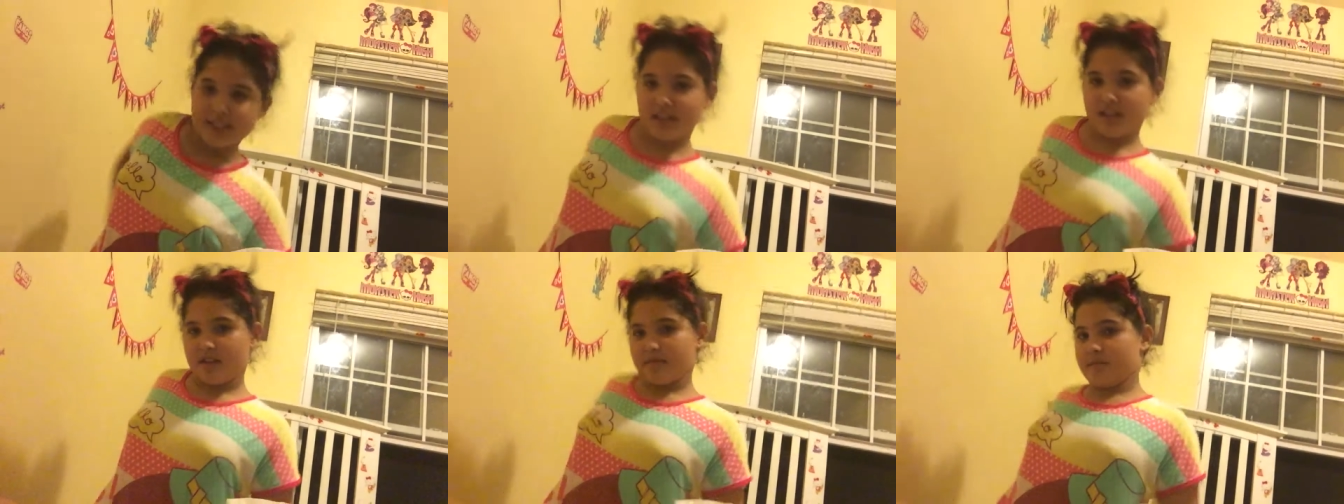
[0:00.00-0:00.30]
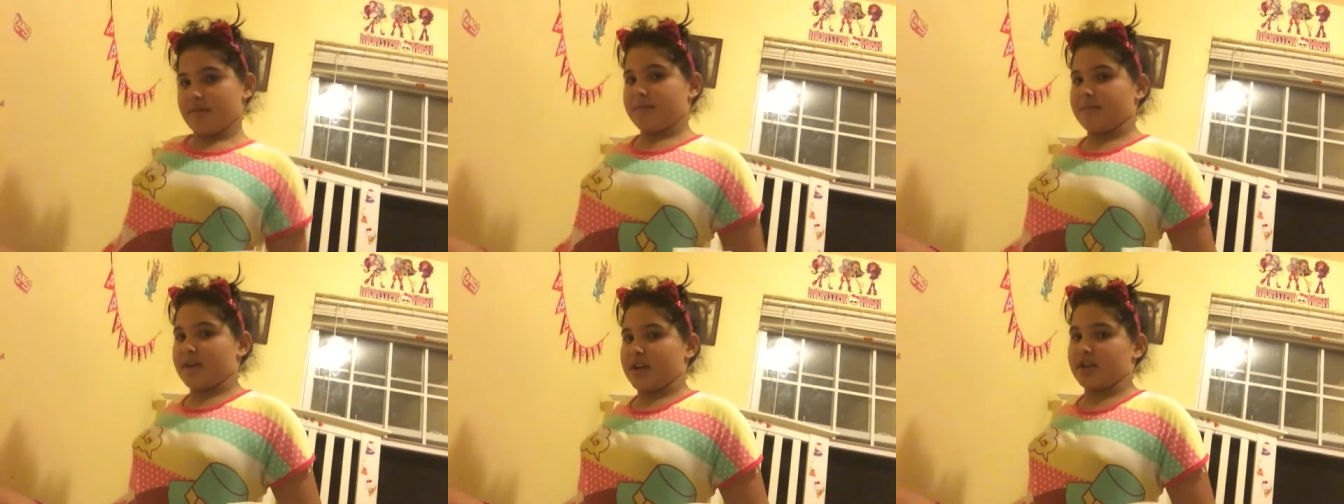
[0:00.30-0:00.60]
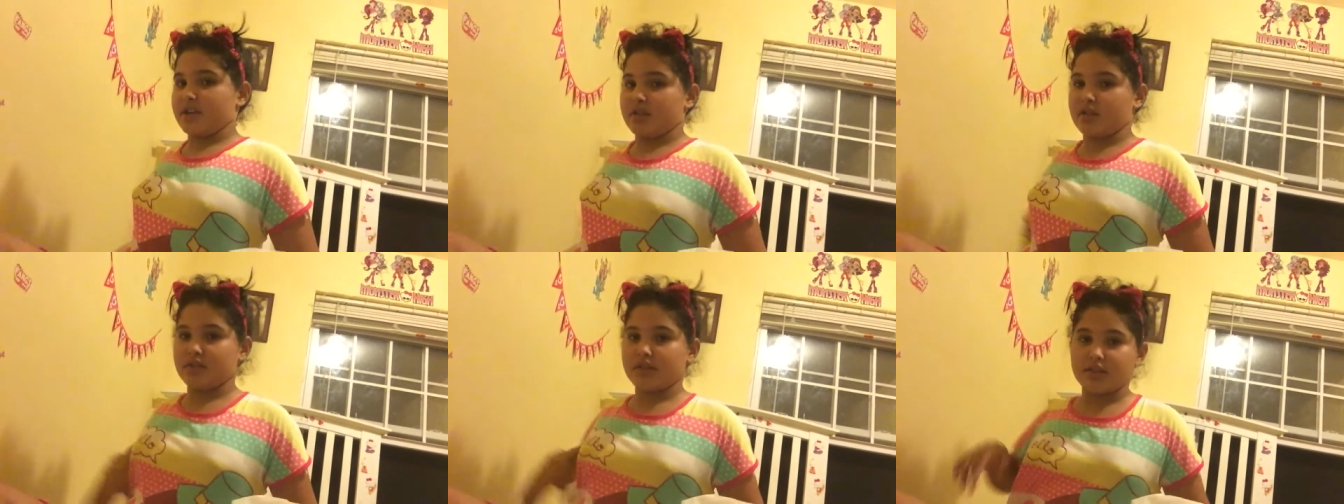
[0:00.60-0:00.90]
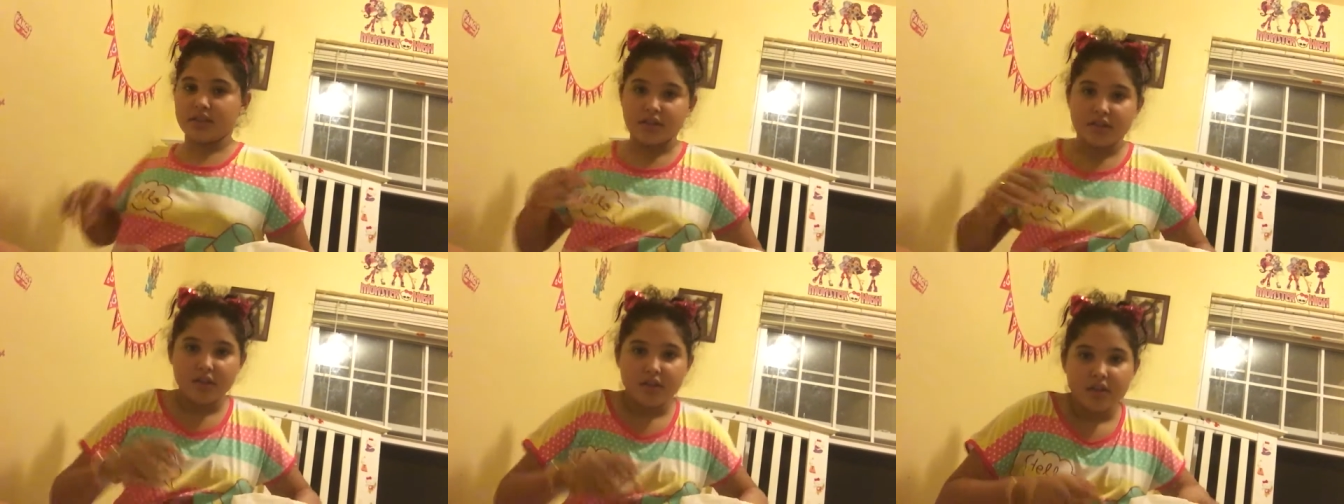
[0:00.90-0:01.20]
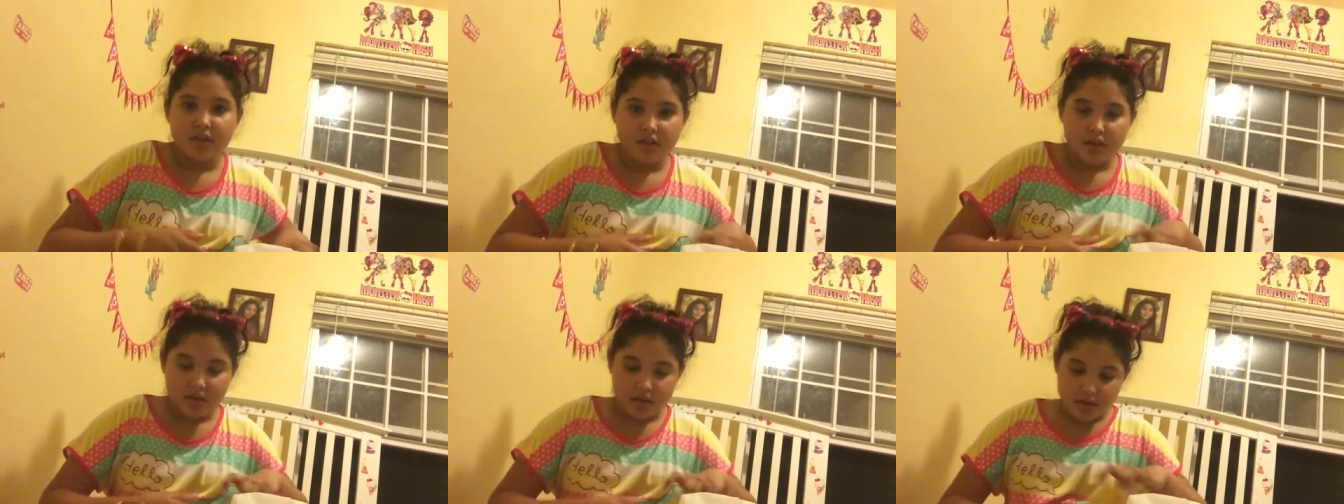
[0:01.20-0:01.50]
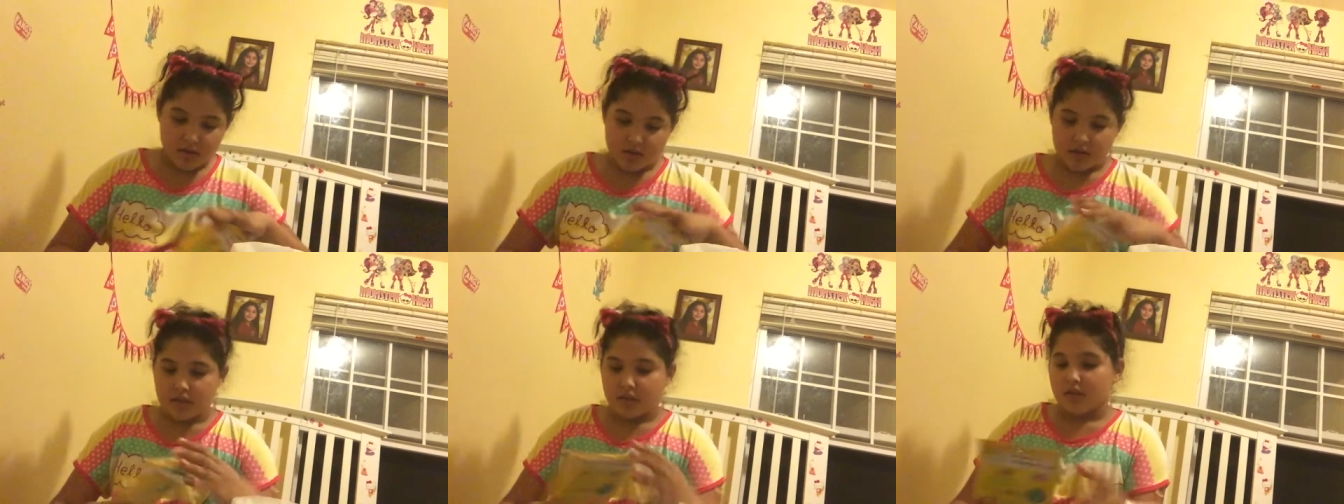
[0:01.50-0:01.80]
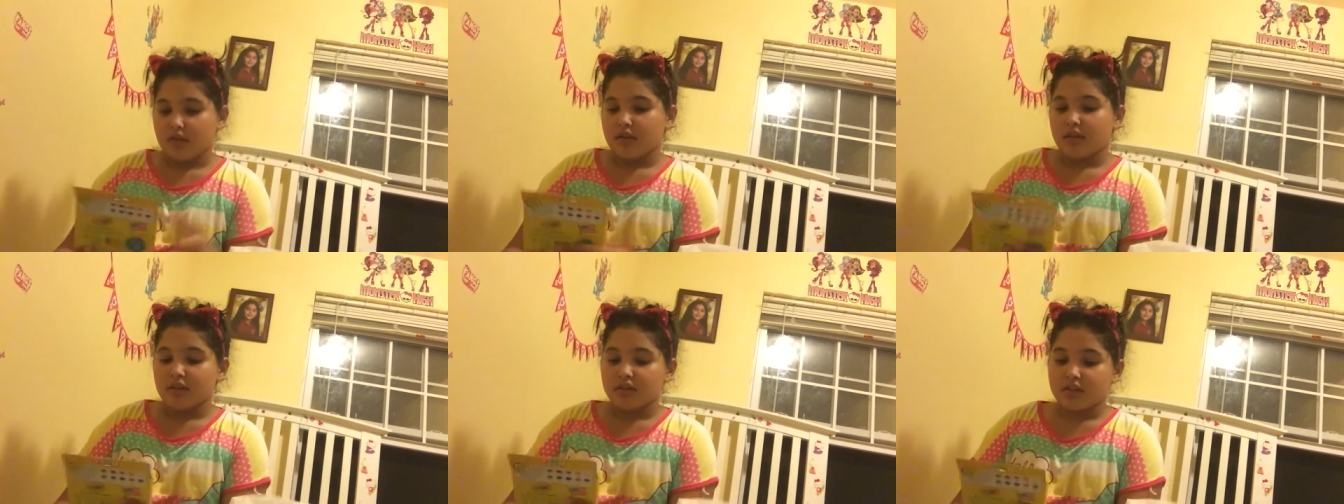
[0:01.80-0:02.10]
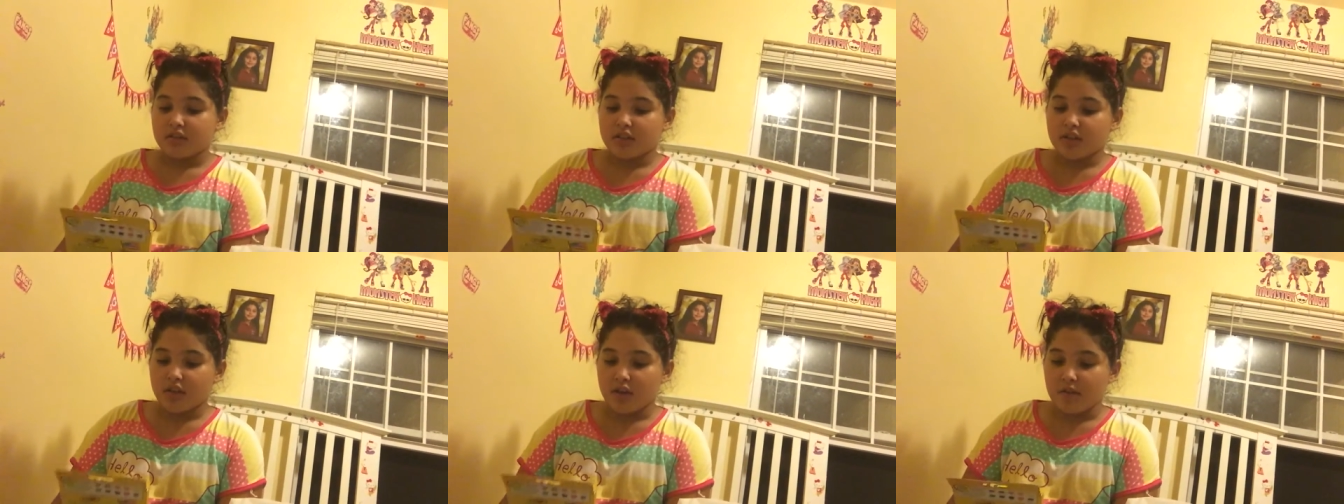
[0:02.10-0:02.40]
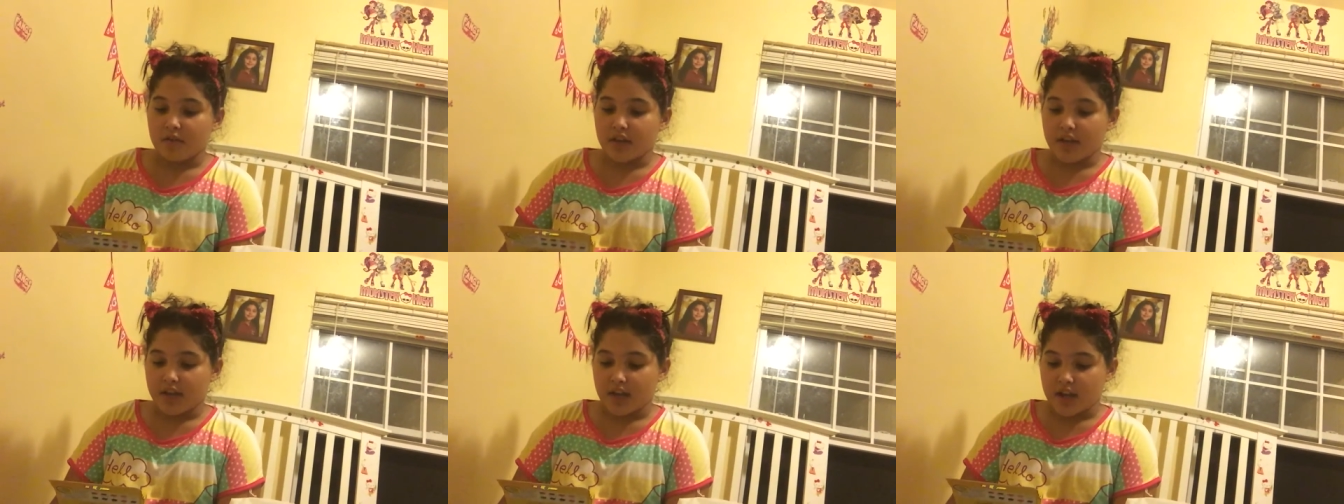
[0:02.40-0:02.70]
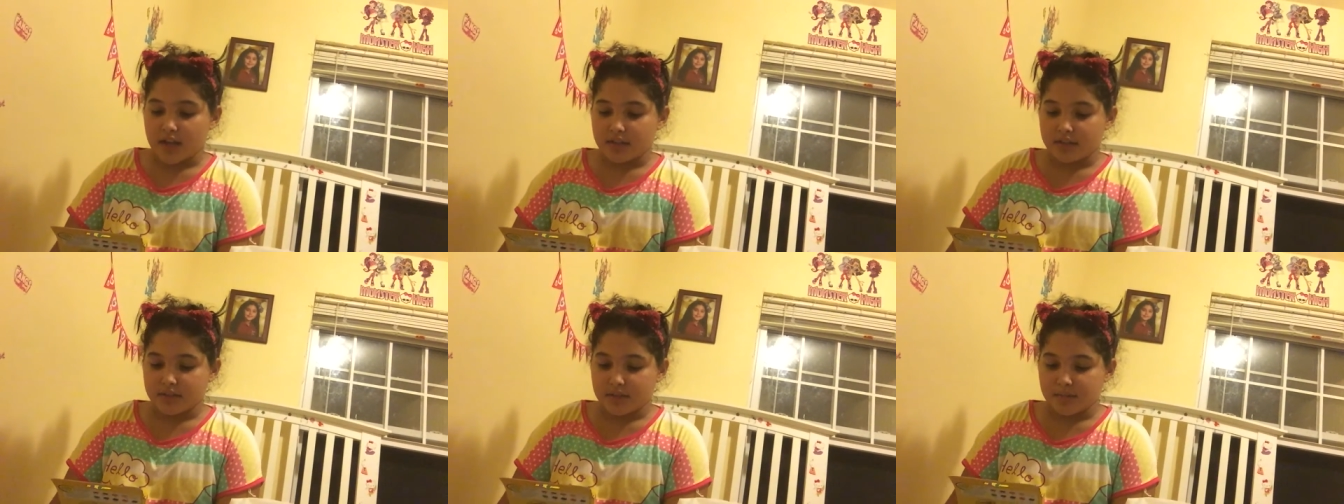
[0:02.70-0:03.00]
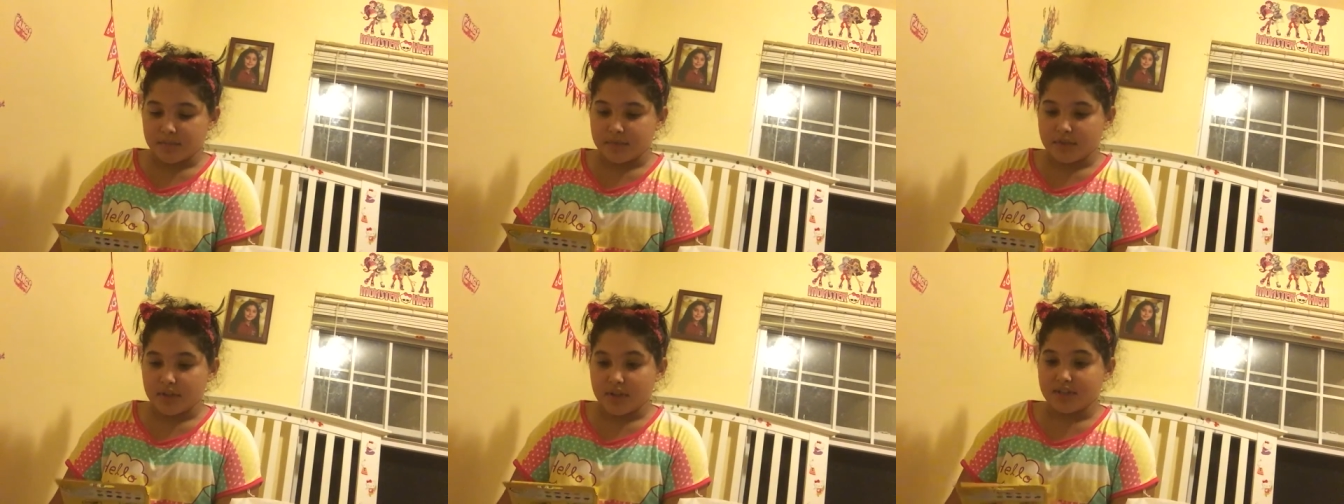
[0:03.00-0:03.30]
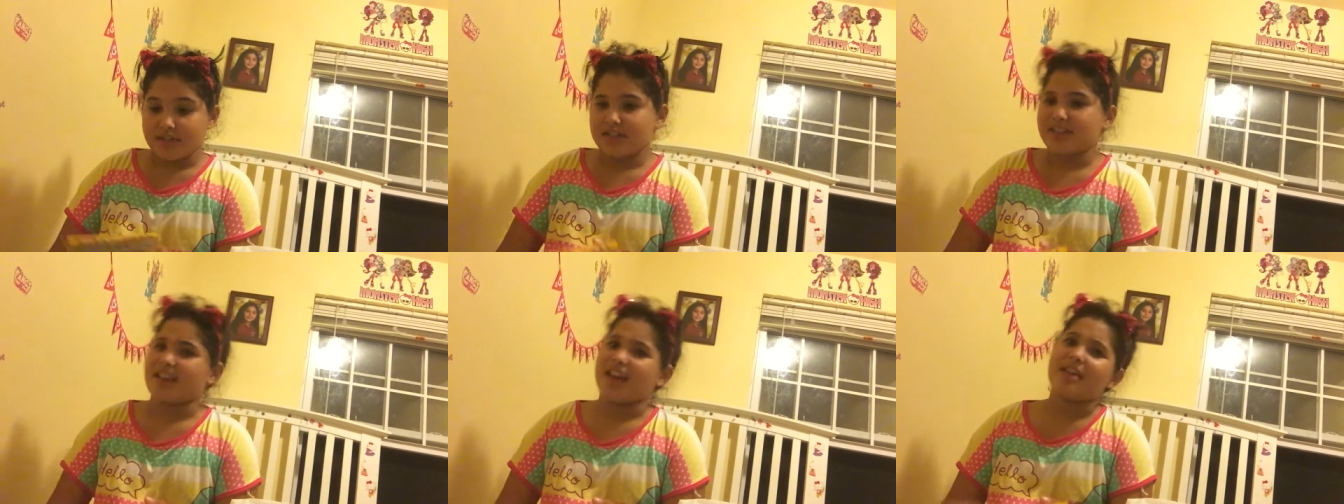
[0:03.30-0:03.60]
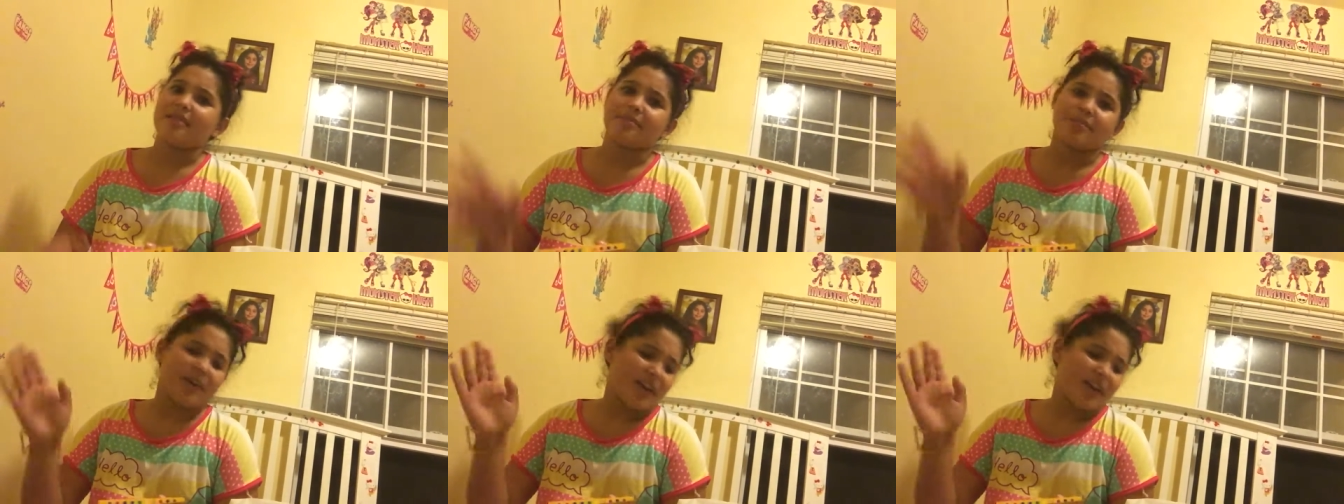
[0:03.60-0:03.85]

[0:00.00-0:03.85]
Oh, my back hurts. So I got some a 10